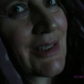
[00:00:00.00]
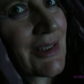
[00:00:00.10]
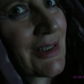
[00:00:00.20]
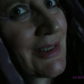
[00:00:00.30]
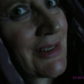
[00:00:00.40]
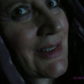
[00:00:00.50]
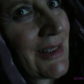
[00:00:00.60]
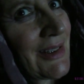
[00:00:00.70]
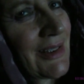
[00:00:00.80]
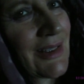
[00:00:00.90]
just
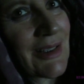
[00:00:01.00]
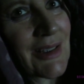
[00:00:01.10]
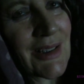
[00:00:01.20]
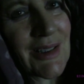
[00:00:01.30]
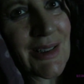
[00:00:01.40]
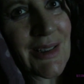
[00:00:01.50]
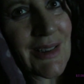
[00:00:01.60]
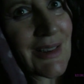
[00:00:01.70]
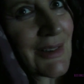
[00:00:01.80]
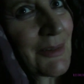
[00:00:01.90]

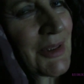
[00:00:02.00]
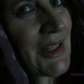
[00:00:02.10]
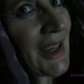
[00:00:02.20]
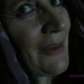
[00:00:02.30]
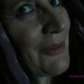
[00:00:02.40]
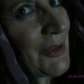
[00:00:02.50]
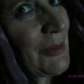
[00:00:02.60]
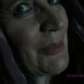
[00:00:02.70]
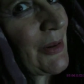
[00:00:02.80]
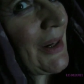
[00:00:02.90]
would have
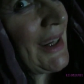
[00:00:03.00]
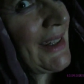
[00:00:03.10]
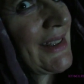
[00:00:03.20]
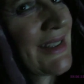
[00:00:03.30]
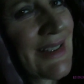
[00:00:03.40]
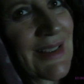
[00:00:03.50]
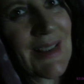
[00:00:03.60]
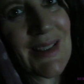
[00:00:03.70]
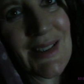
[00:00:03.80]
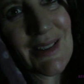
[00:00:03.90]
to practice
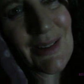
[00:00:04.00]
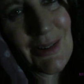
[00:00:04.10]
it, you